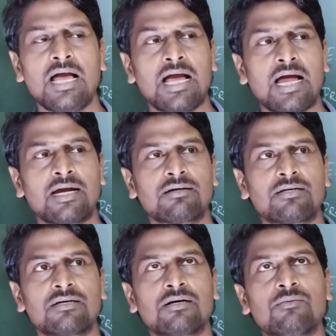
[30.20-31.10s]
and
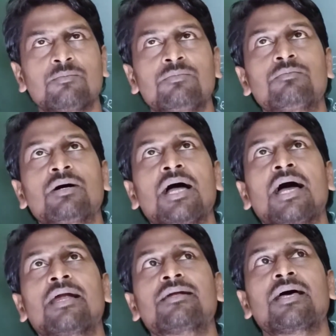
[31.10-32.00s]

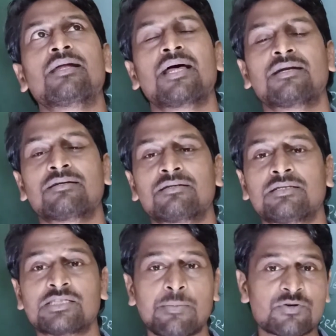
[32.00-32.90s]

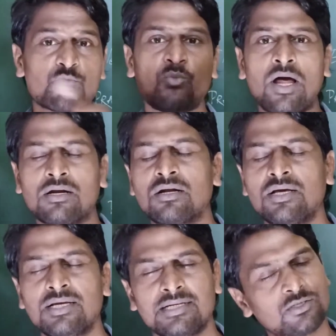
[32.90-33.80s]
the chapter 1
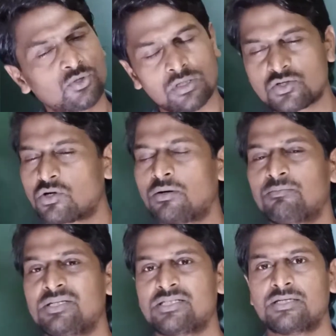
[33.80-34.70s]
it is also
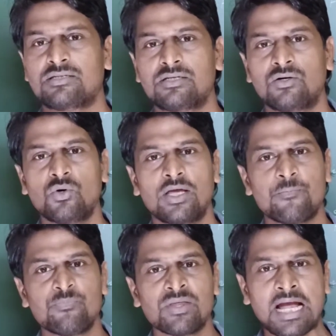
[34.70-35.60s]
completed.
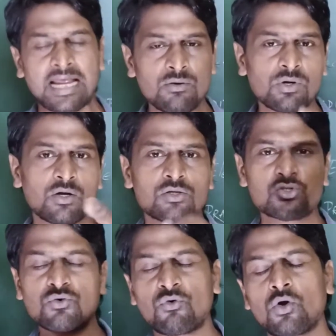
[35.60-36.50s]
Okay, and you can
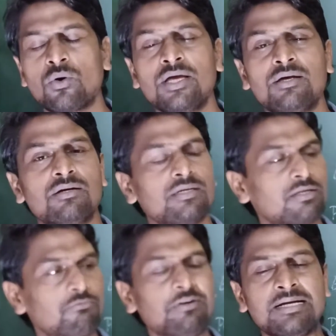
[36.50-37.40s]
also follow a
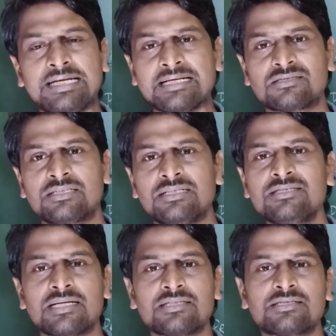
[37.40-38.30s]
different text
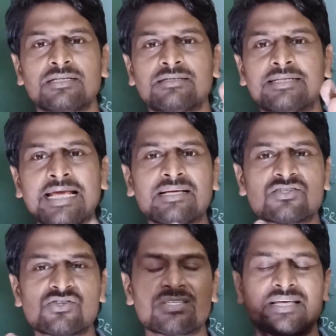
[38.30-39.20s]
series. There is a
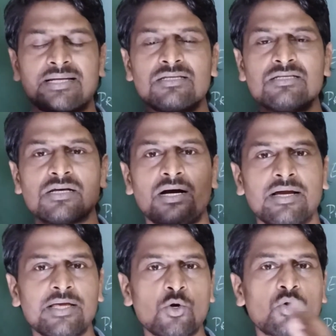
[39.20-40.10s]
text series,
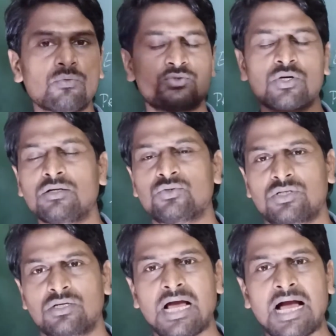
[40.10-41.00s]
Erode
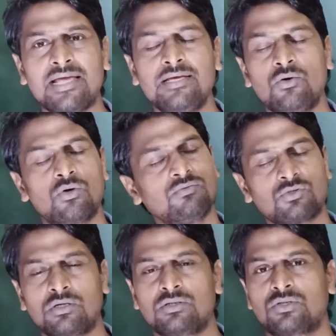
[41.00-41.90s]
solution, Erode
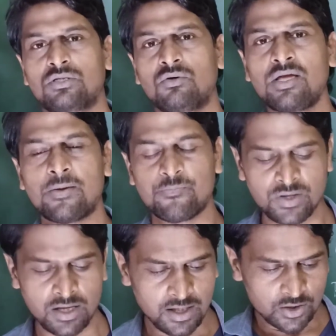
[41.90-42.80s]
solution. Okay,
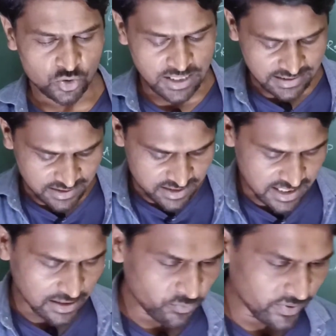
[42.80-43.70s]
so let's
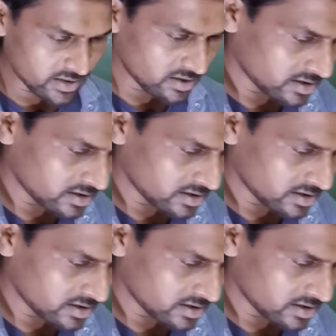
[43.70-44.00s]
start with